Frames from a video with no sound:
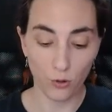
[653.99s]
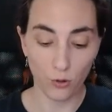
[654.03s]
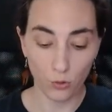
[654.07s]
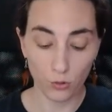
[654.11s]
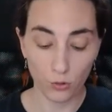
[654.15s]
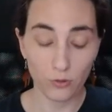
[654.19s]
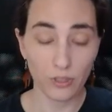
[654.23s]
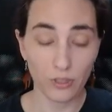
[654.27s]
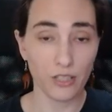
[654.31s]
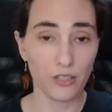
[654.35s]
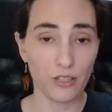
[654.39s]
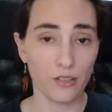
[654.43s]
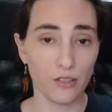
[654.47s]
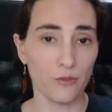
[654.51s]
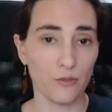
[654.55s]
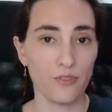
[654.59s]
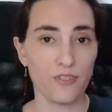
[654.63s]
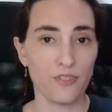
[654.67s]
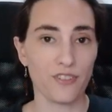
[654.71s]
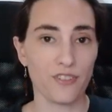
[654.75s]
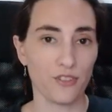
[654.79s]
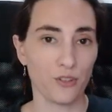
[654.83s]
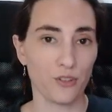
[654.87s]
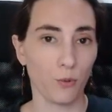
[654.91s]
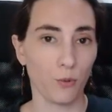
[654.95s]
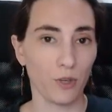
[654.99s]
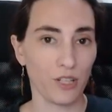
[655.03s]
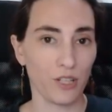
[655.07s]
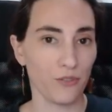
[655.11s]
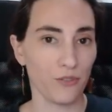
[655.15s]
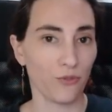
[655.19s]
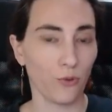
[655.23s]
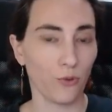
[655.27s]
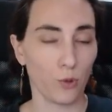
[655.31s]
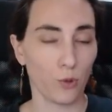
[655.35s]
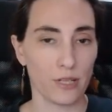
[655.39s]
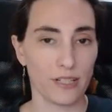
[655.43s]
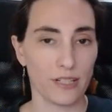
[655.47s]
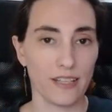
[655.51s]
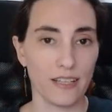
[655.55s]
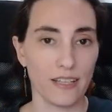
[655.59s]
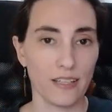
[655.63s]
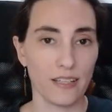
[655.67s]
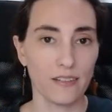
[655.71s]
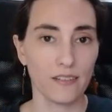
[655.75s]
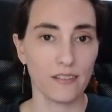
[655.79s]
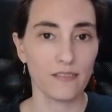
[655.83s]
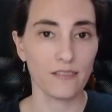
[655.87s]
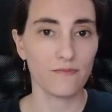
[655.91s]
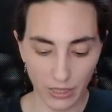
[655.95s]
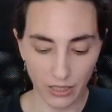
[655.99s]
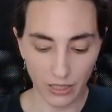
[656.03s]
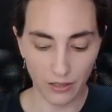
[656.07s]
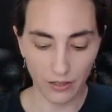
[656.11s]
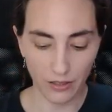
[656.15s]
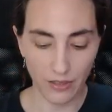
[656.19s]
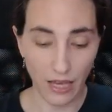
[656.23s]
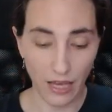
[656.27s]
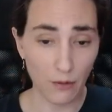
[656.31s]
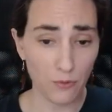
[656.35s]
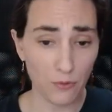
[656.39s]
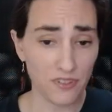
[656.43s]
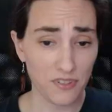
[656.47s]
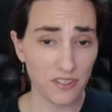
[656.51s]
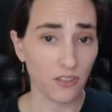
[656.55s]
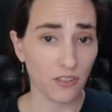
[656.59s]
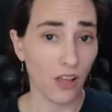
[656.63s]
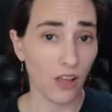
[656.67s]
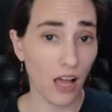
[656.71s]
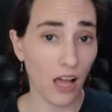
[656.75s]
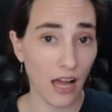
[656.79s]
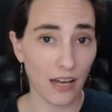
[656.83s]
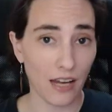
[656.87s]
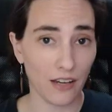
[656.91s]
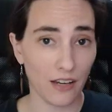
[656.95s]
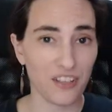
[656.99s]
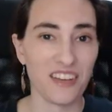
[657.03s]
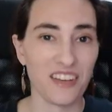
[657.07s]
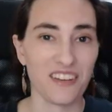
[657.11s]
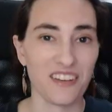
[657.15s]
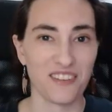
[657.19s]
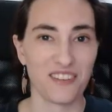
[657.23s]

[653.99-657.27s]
only use in 2014, but that was a lot,